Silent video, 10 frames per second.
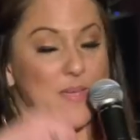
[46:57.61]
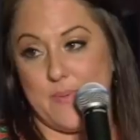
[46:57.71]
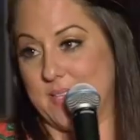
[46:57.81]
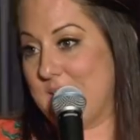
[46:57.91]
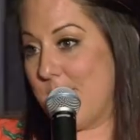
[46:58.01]

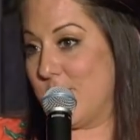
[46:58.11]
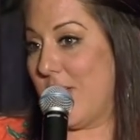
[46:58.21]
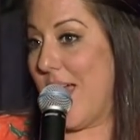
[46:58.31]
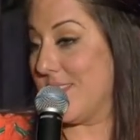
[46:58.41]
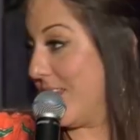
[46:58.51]
Maybe it's time to
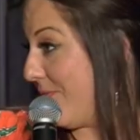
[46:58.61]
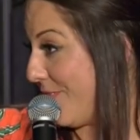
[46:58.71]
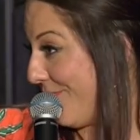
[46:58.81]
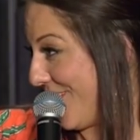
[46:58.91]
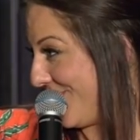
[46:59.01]
start asking for
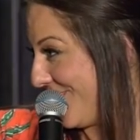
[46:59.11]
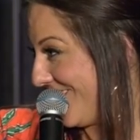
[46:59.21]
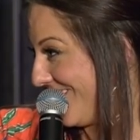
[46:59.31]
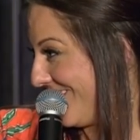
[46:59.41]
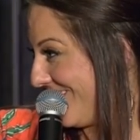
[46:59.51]
the fish,